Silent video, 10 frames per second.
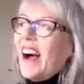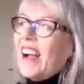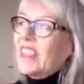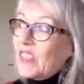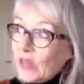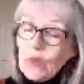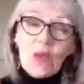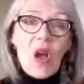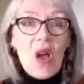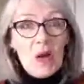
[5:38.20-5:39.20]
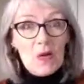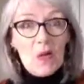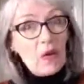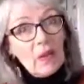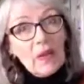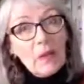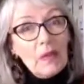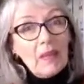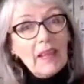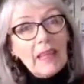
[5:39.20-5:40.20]
I do kind of worry
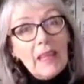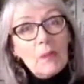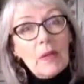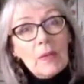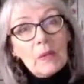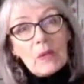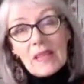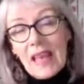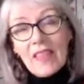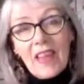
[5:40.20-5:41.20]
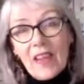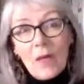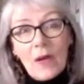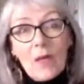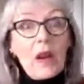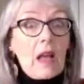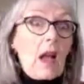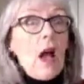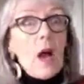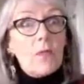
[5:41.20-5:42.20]
when I hear people say that going on a
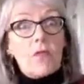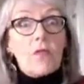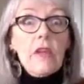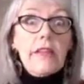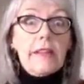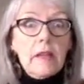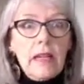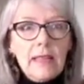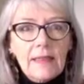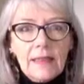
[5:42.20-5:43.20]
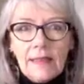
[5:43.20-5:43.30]
carb-free diet.